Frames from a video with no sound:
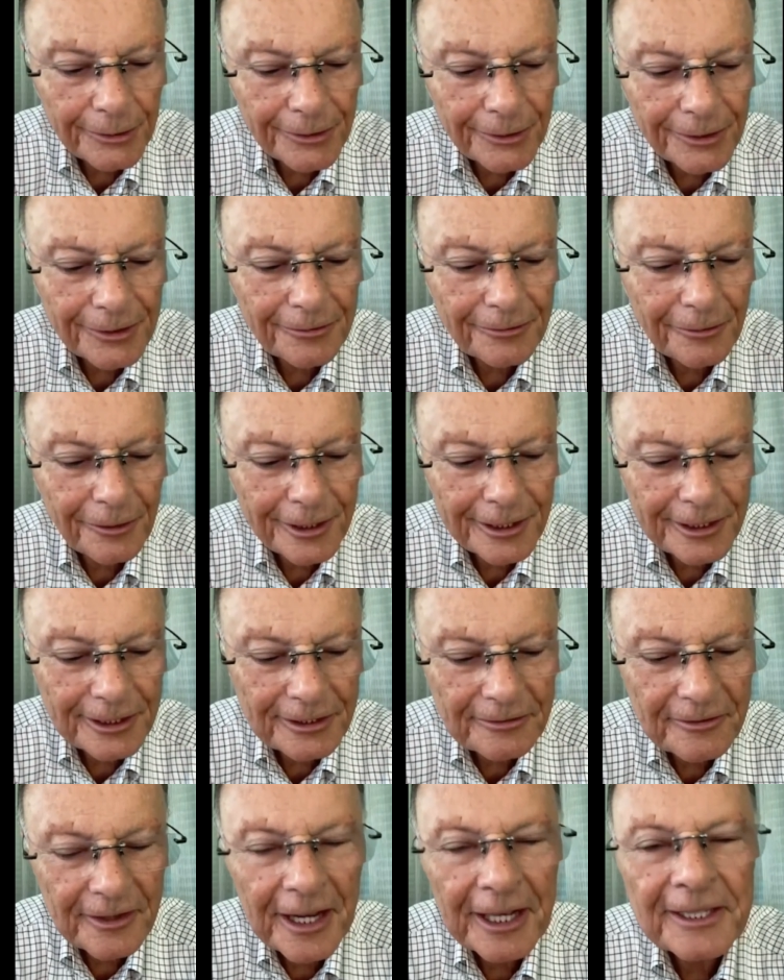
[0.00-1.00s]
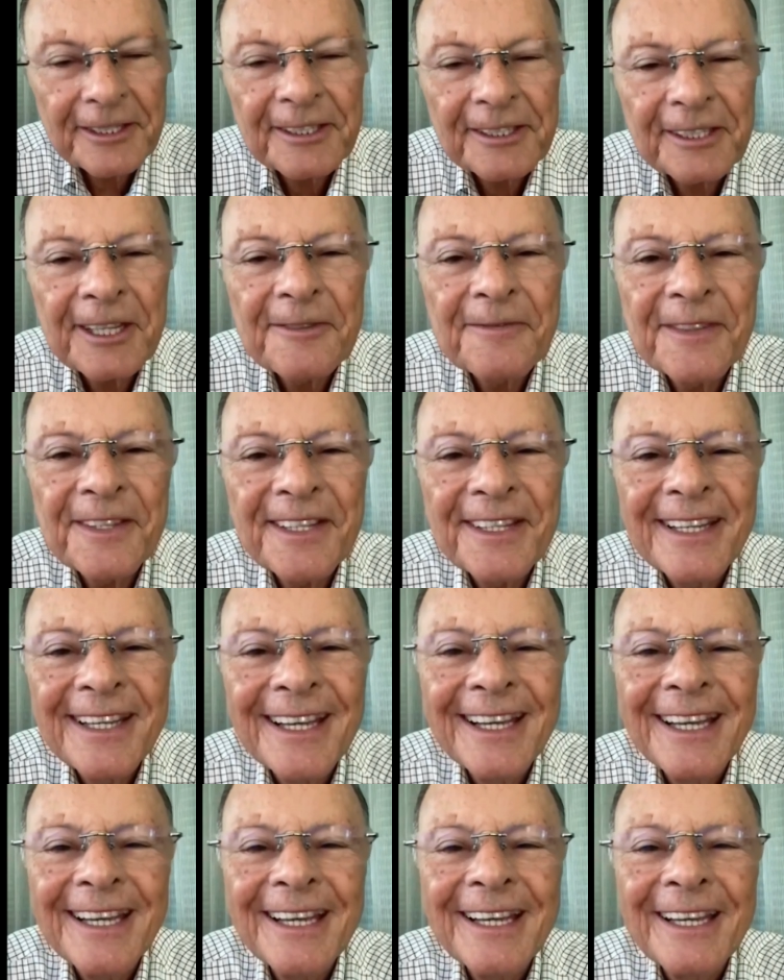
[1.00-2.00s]
I say, Lord,
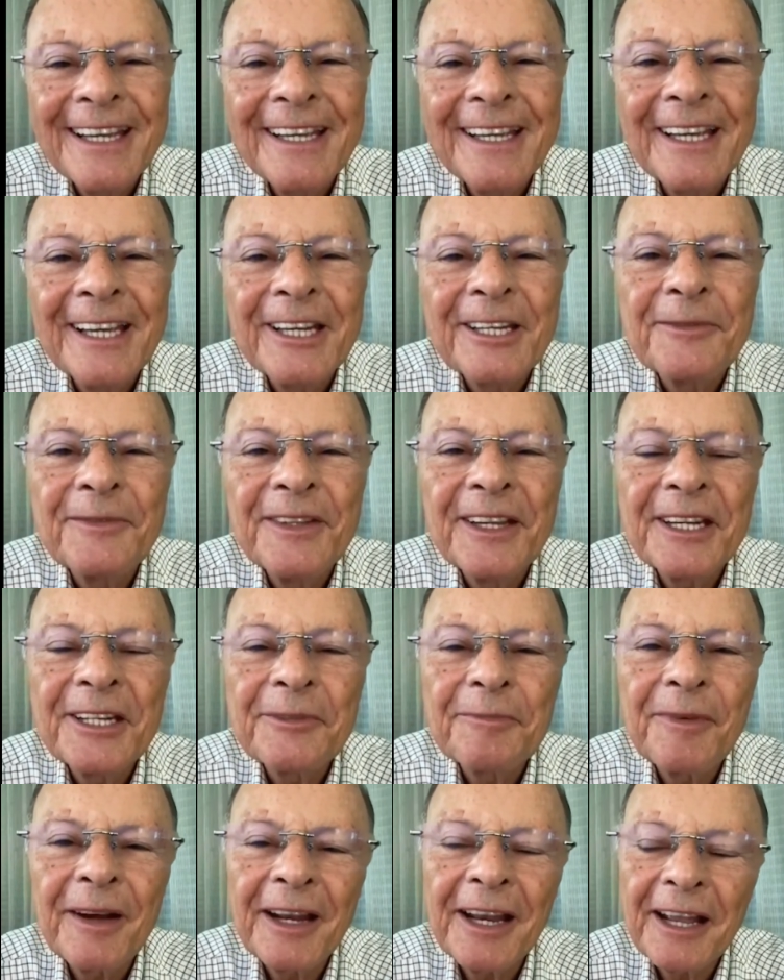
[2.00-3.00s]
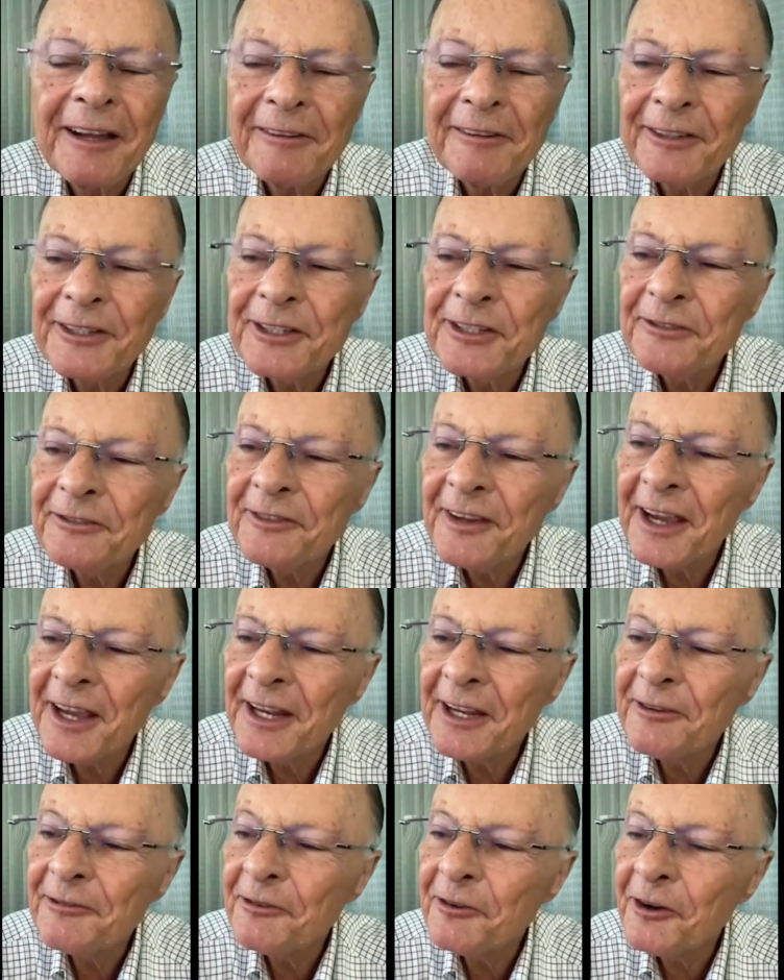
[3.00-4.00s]
if you are in me and my
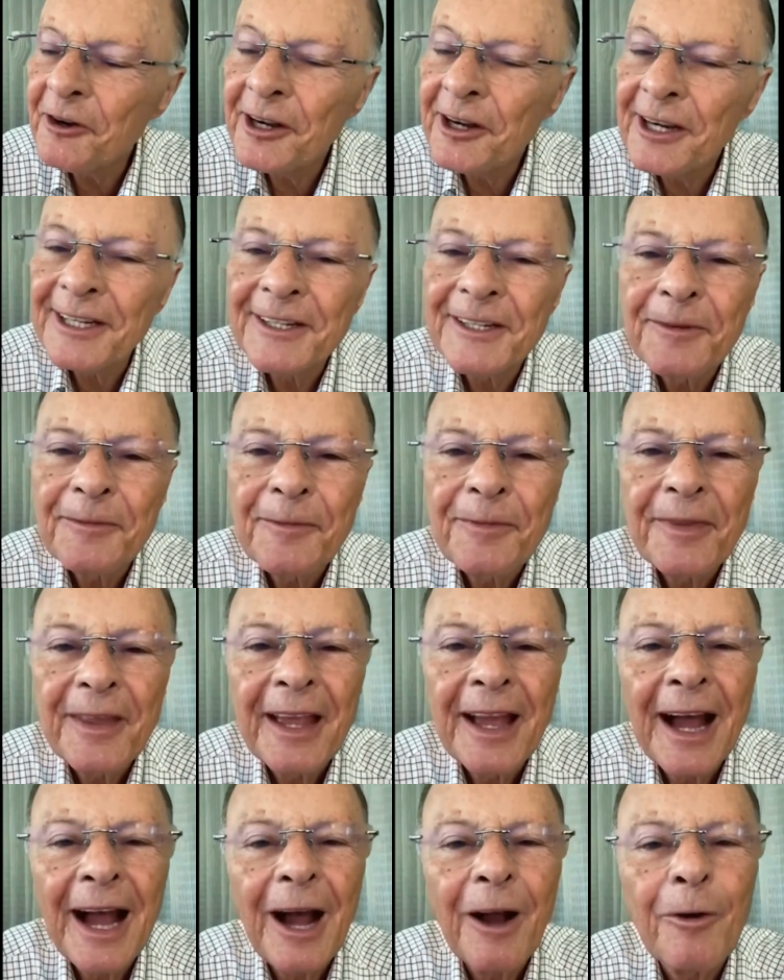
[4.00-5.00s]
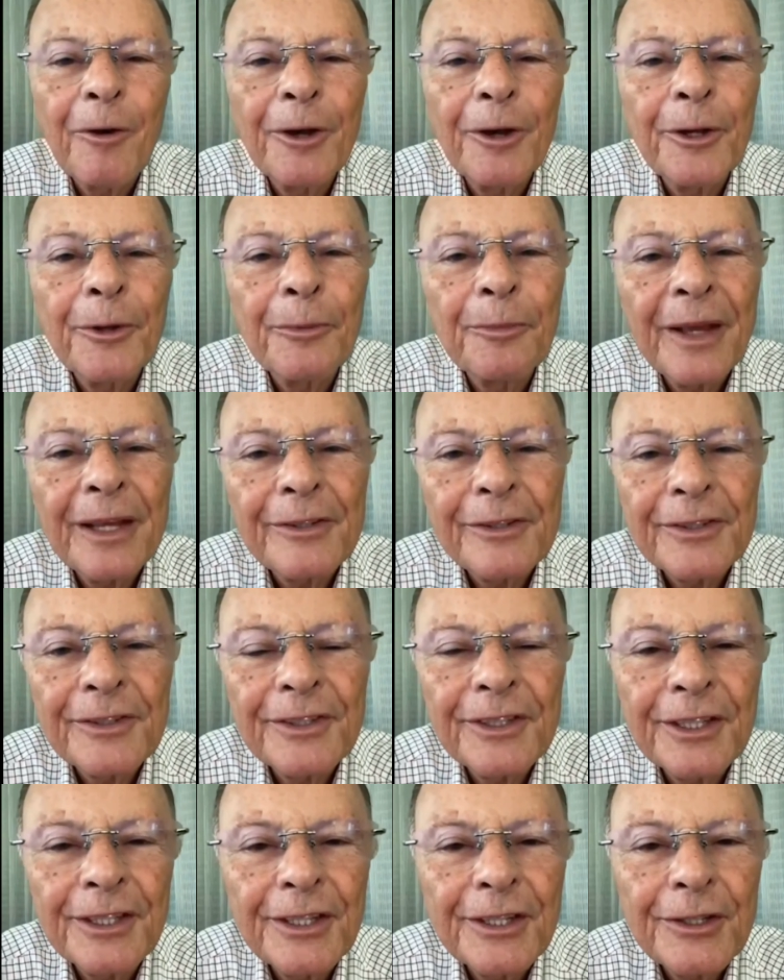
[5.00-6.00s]
words are in you,
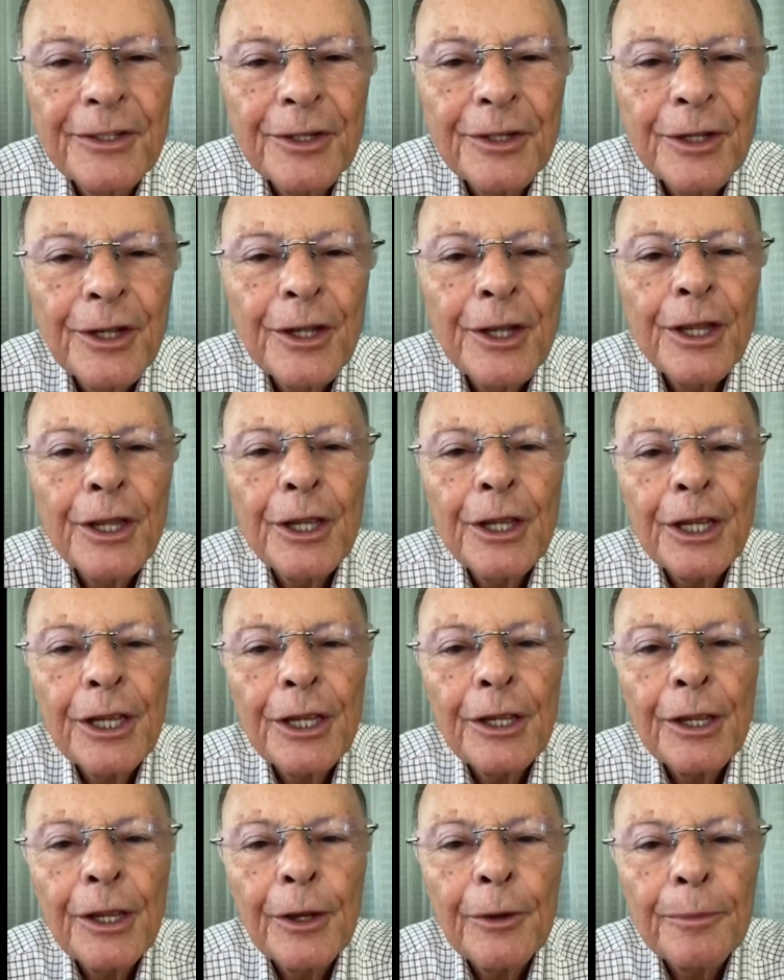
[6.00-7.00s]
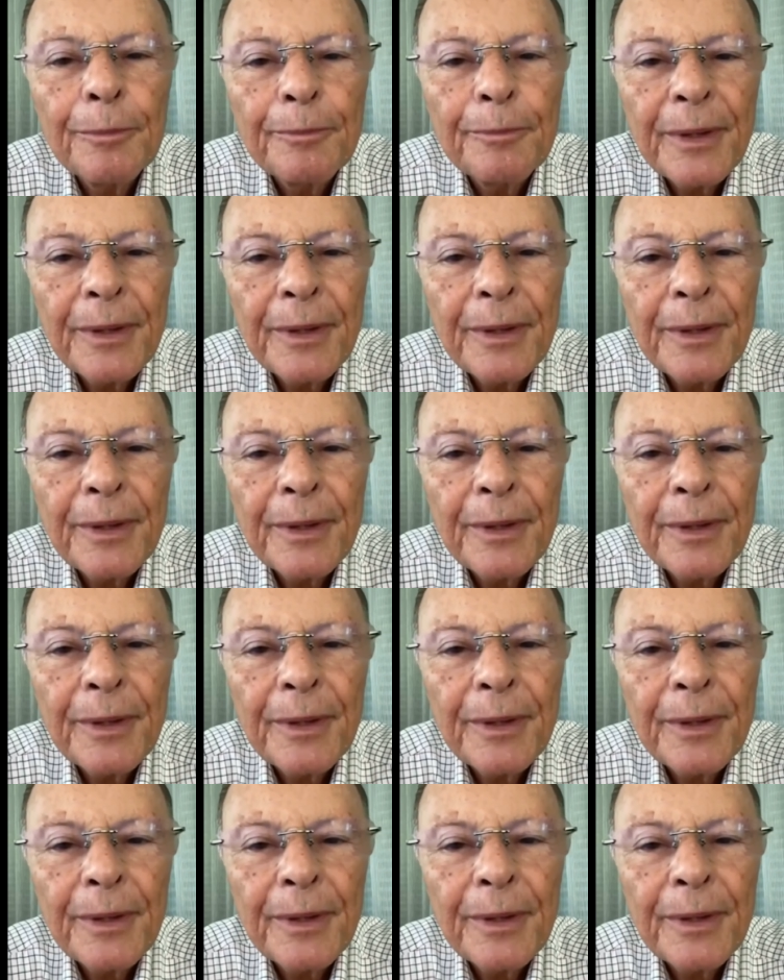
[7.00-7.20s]
now I ask, Lord,